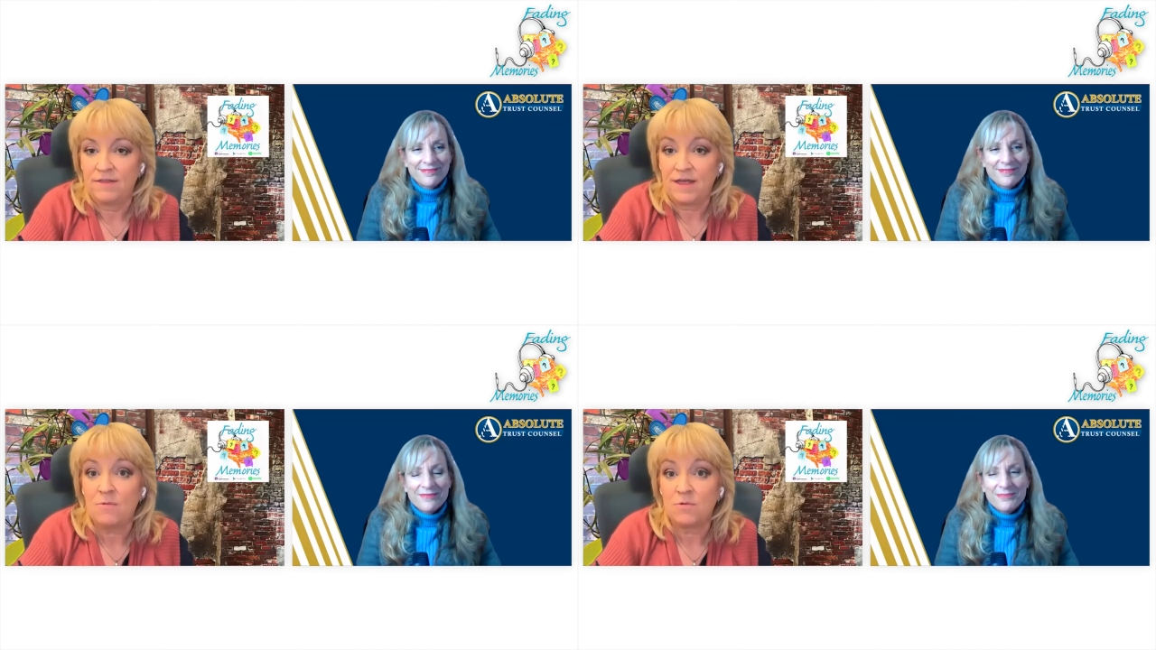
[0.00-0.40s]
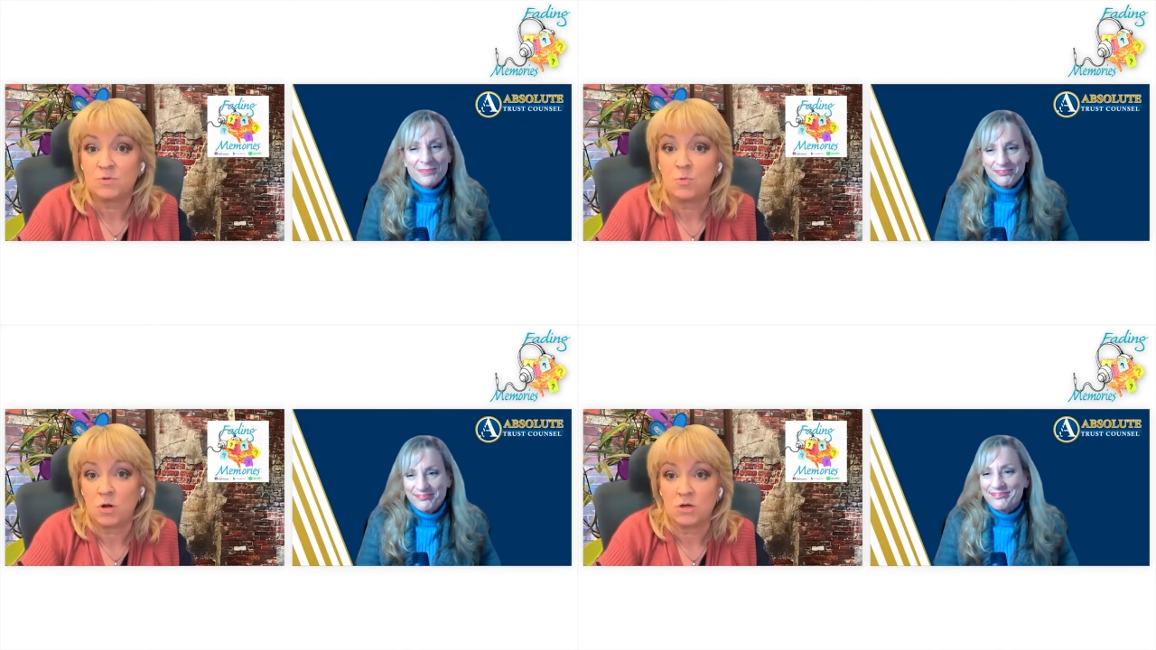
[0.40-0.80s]
Speaker 1: That
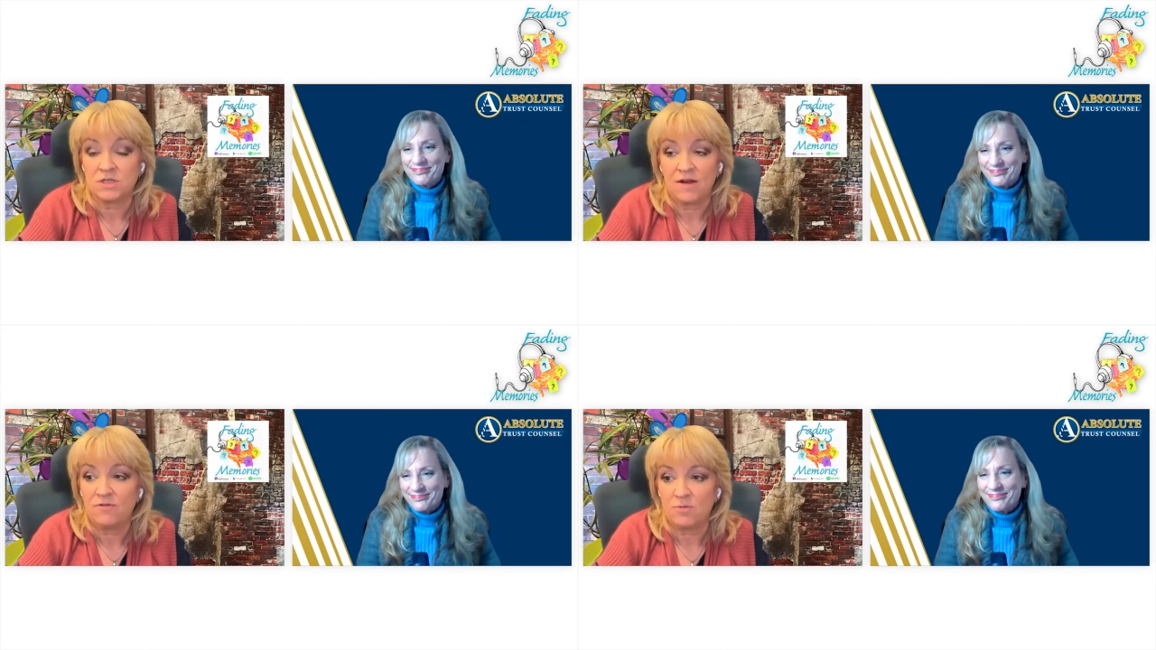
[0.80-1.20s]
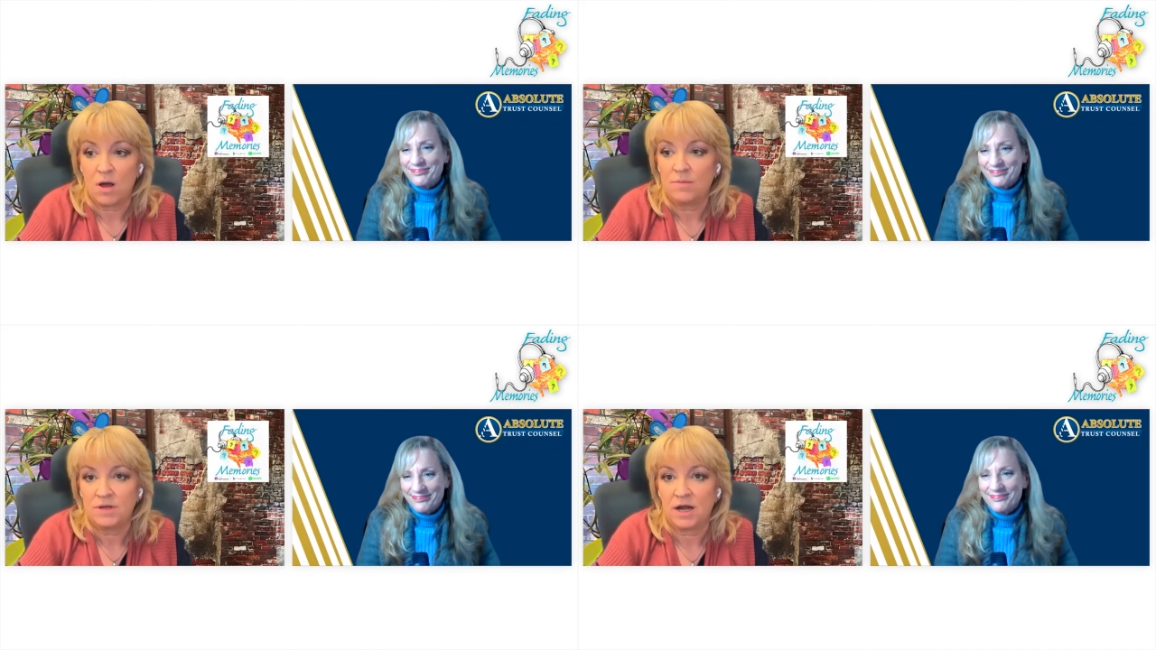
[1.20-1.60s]
was worse. Mm -hmm. After
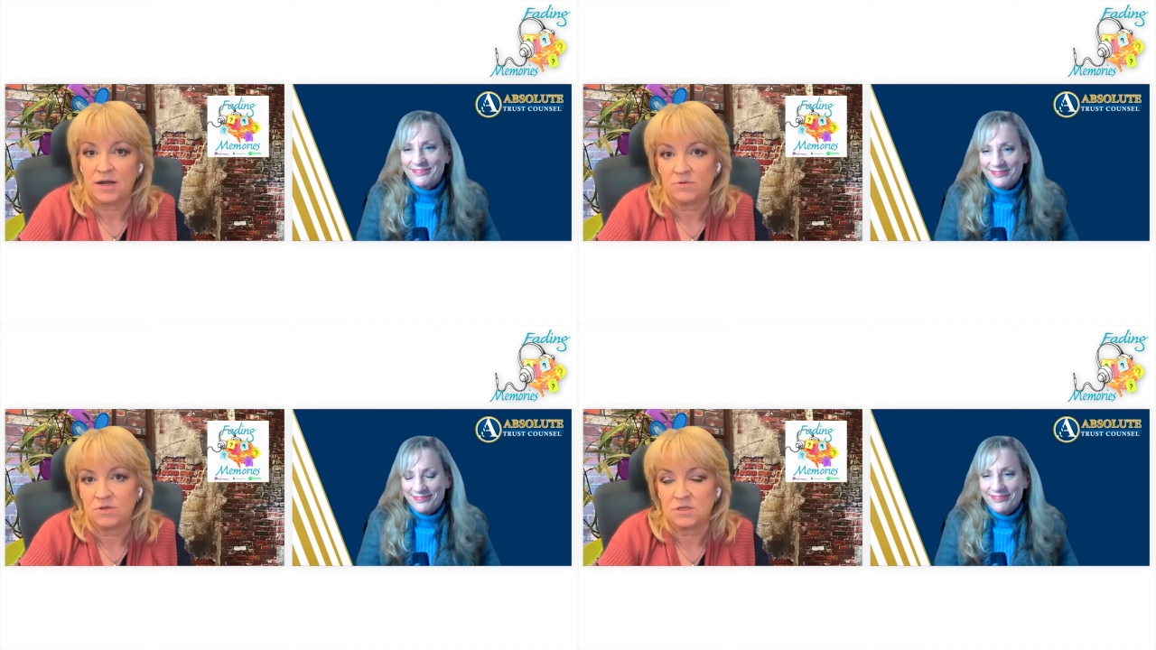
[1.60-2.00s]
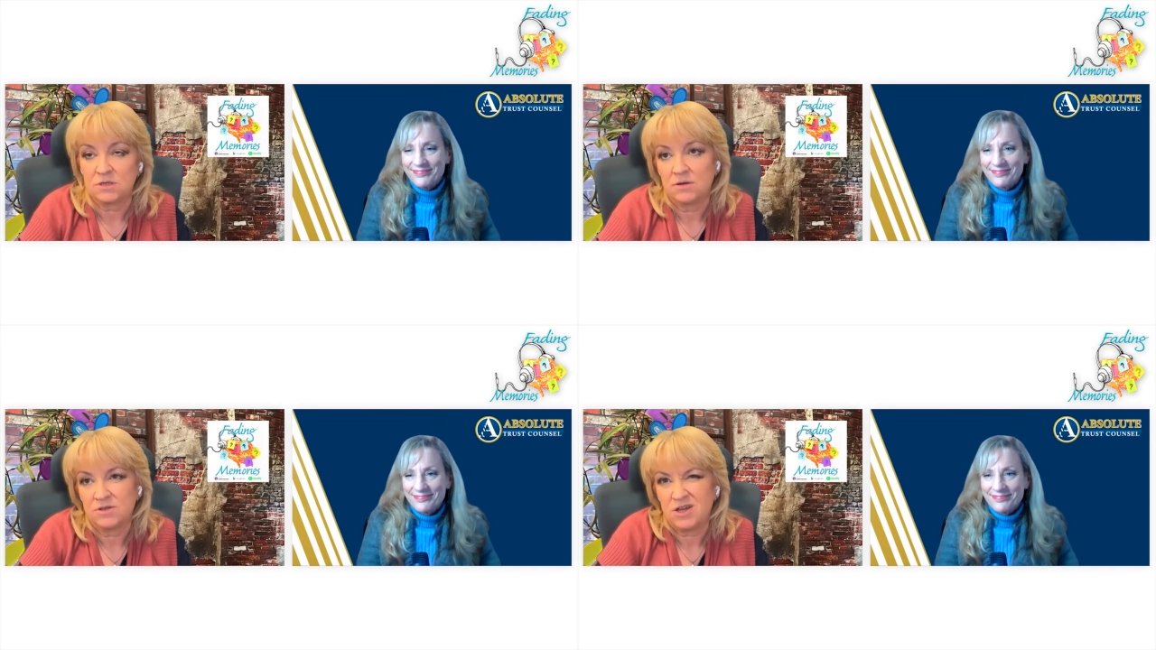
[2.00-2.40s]
mom died, it
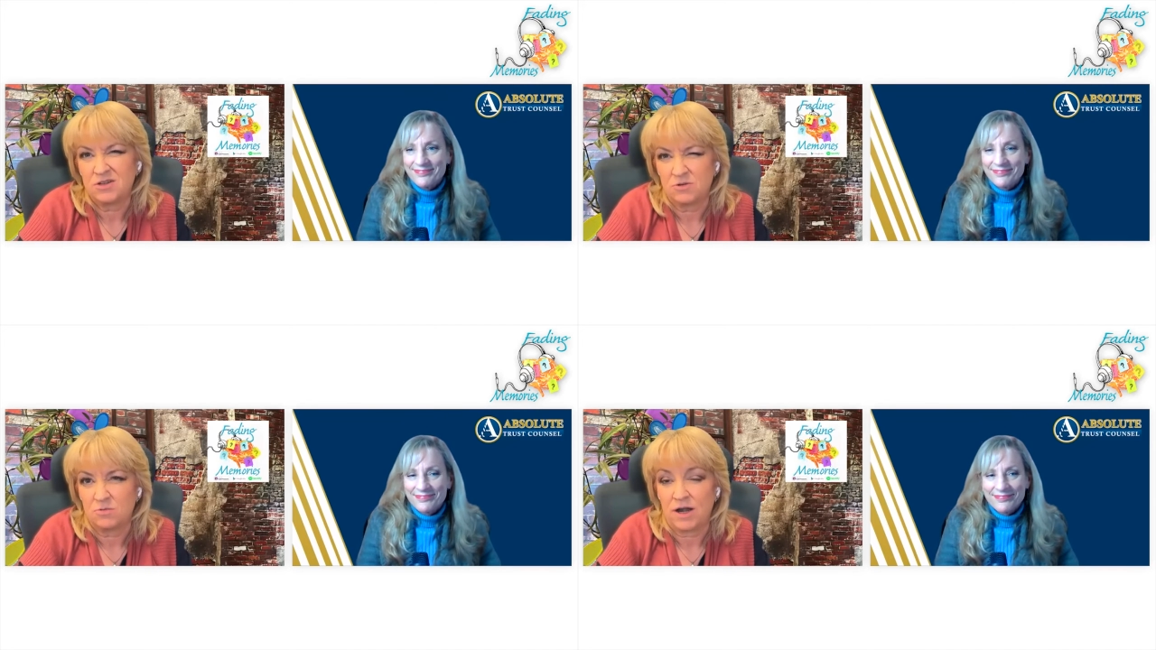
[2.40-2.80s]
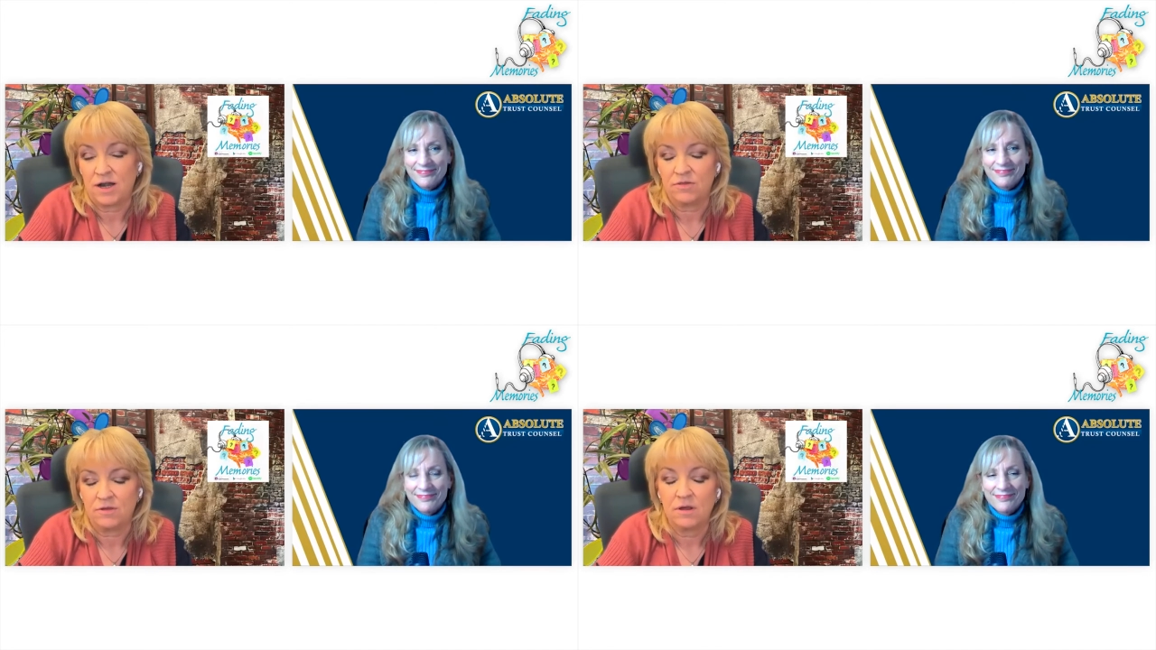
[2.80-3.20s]
was it was also
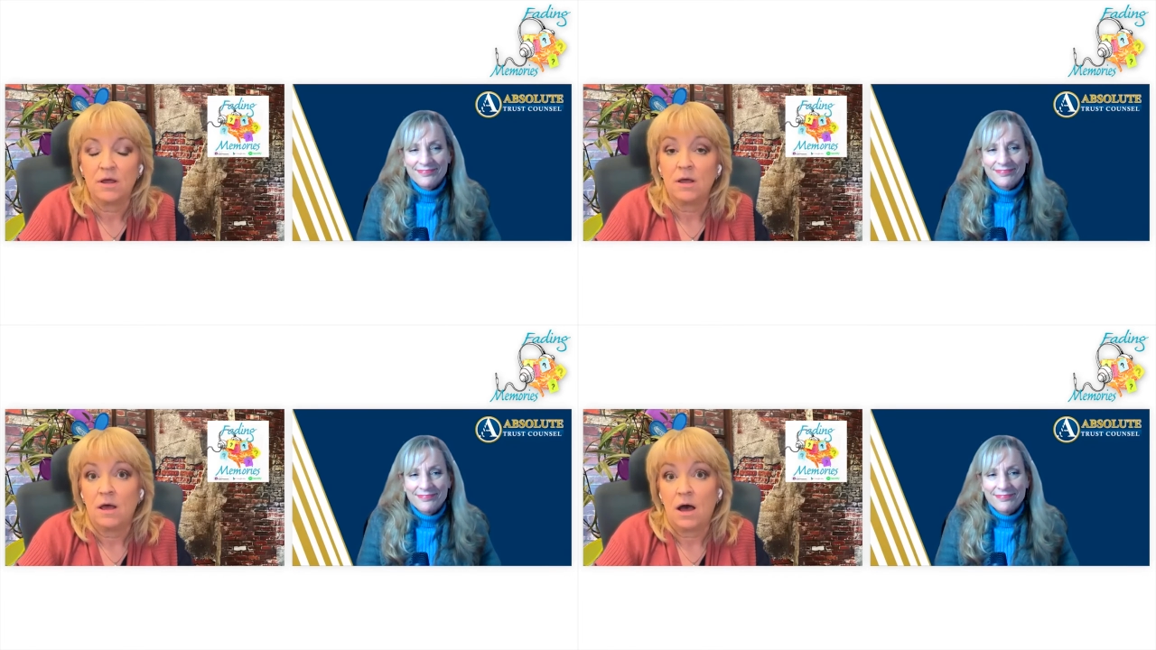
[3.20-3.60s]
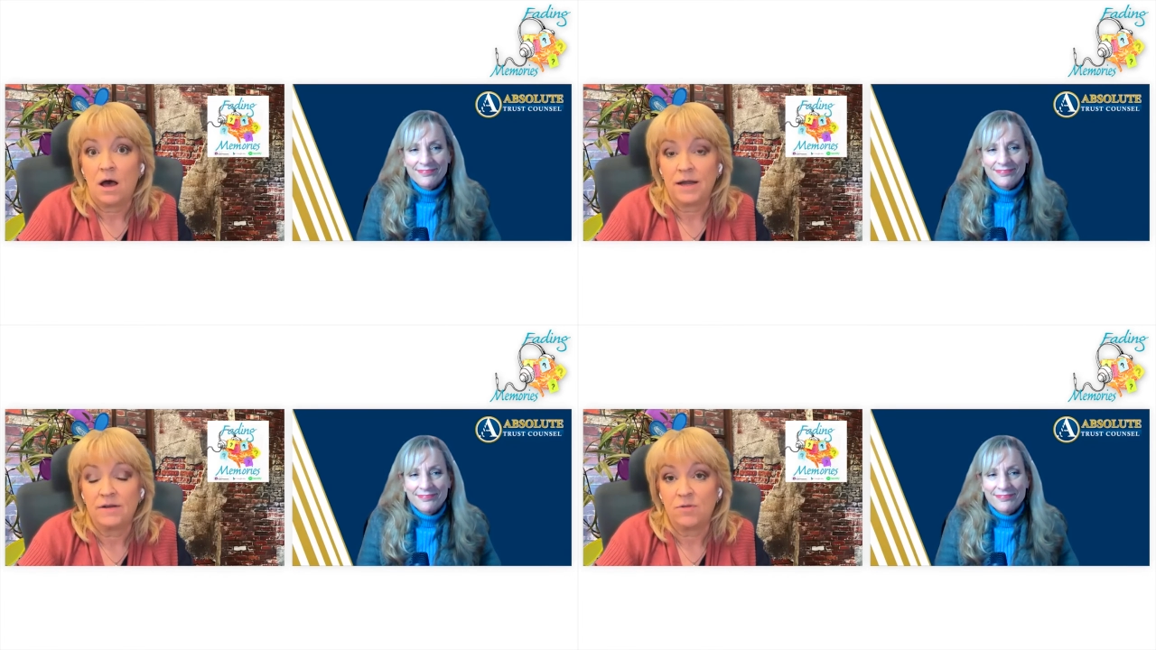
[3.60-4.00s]
right at the
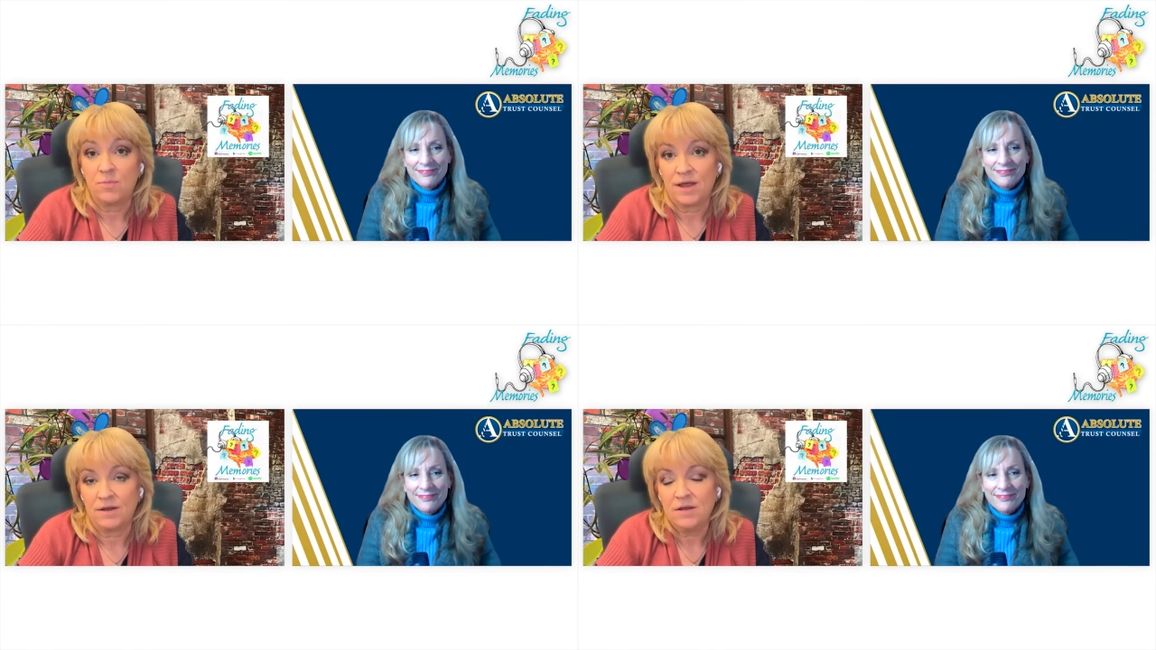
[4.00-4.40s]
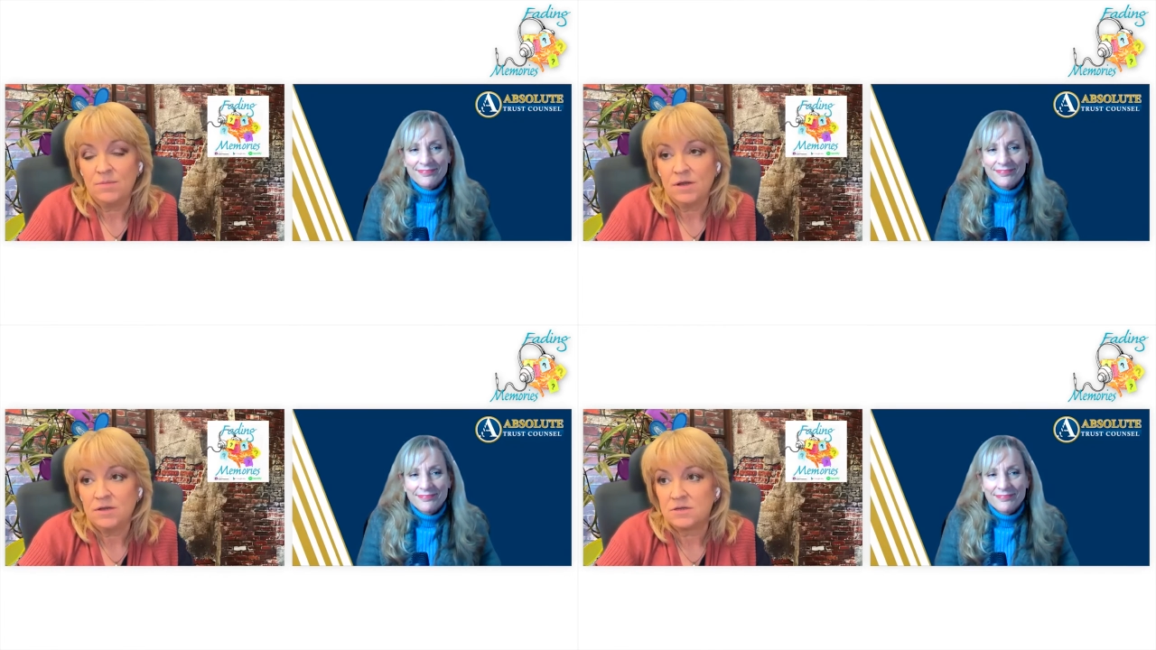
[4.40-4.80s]
height of the
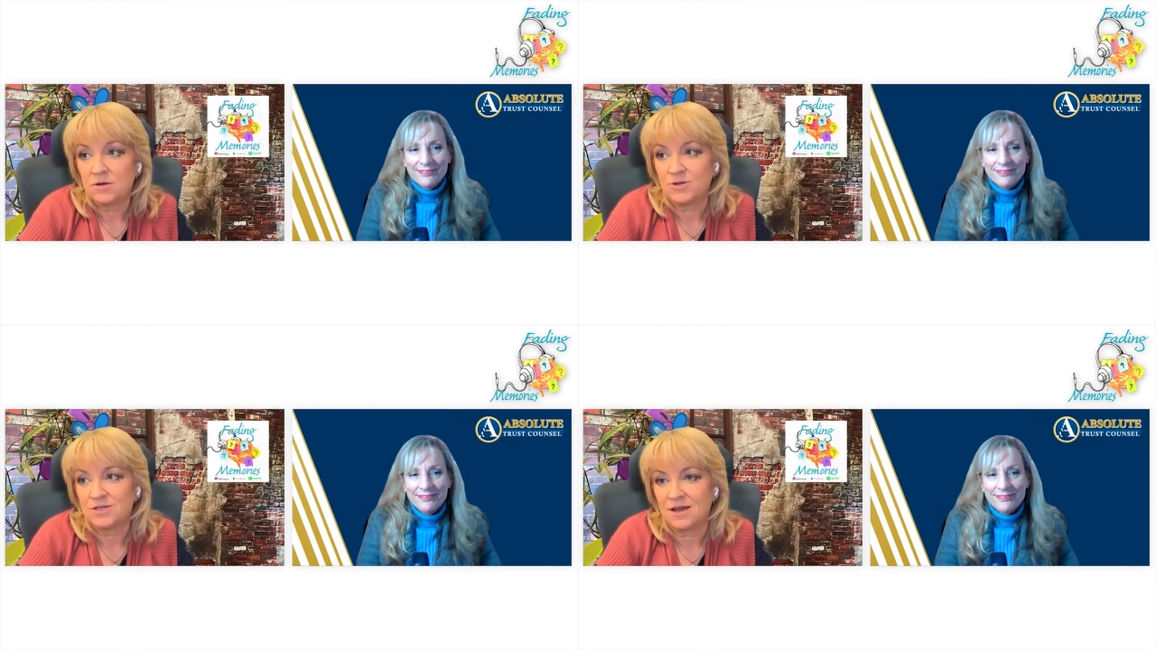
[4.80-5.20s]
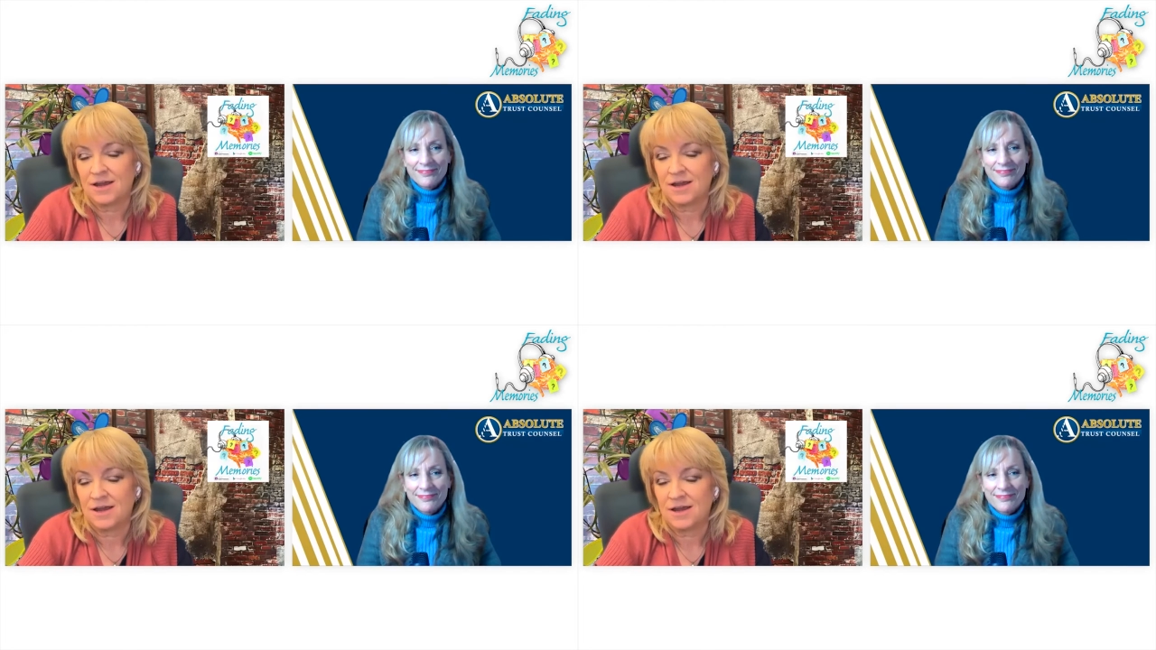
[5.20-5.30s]
pandemic, so it was